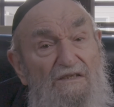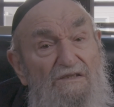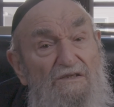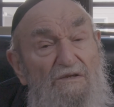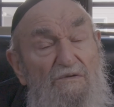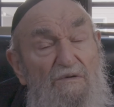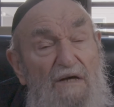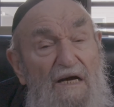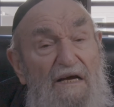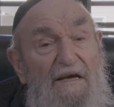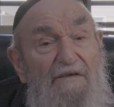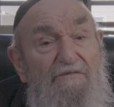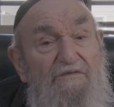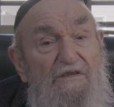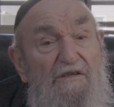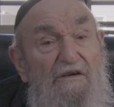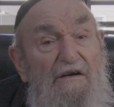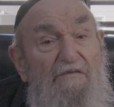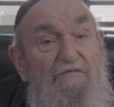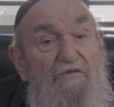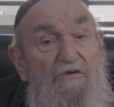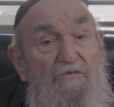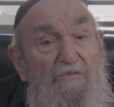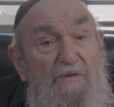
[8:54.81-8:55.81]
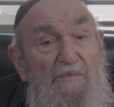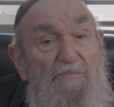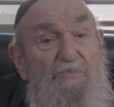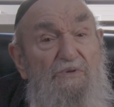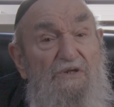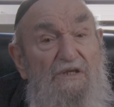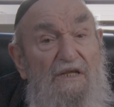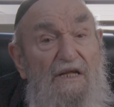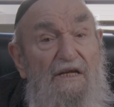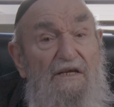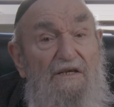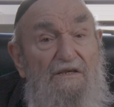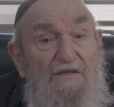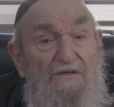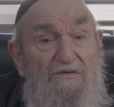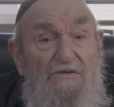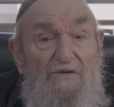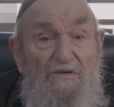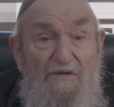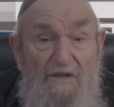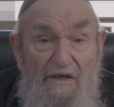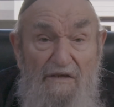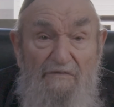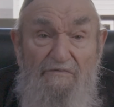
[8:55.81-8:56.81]
So I have to have a rib steak.
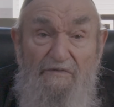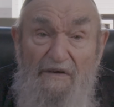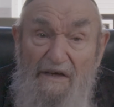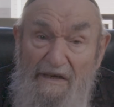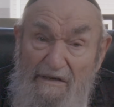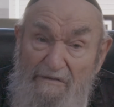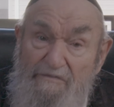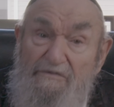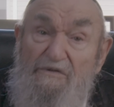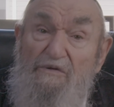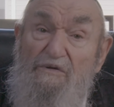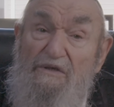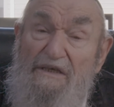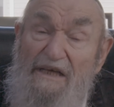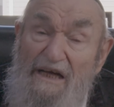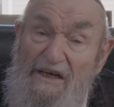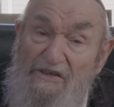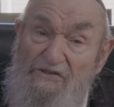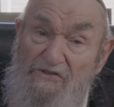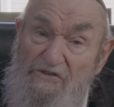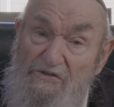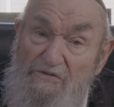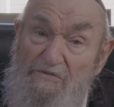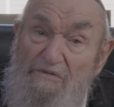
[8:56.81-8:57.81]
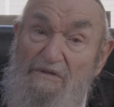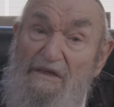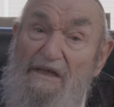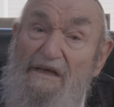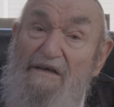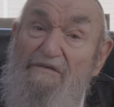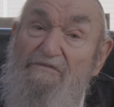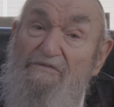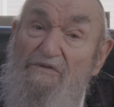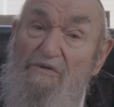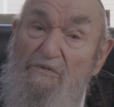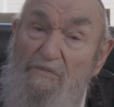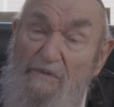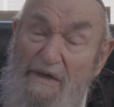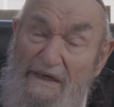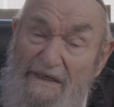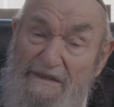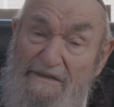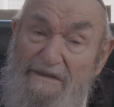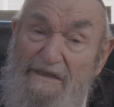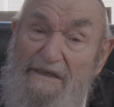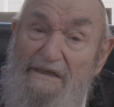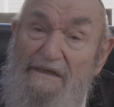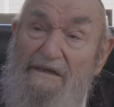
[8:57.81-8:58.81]
So therefore, I have to kasher and I have to
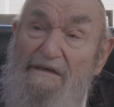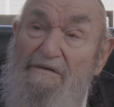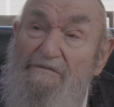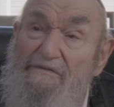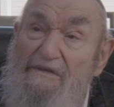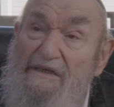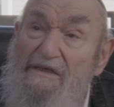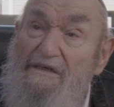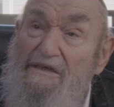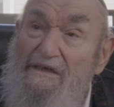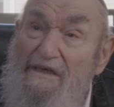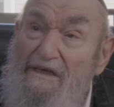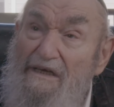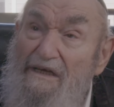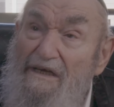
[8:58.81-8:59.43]
wake it, I have to